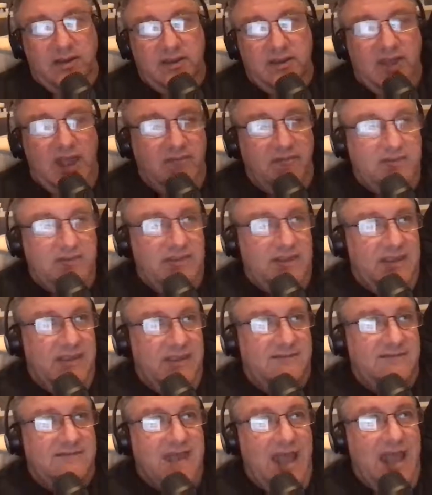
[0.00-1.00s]
is having the
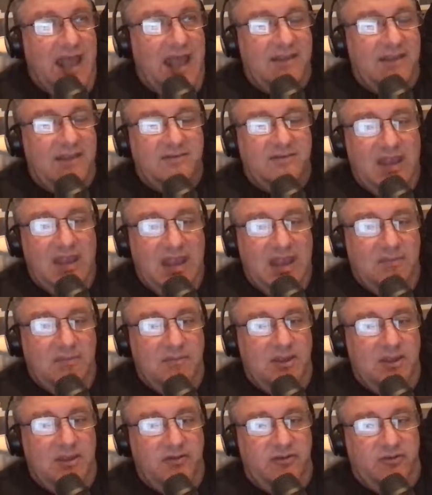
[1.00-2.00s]
exact same
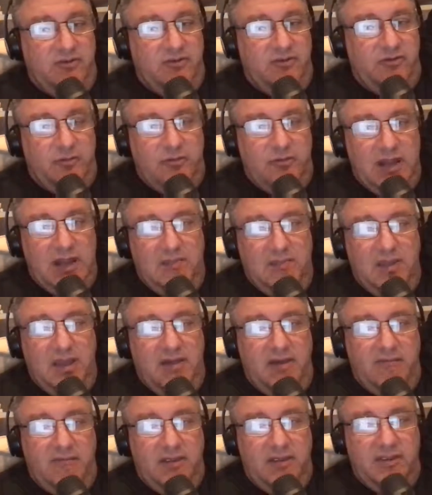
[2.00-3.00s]
issue that I'm
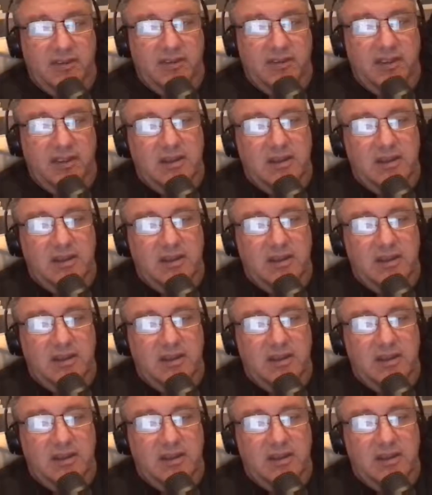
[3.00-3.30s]
having.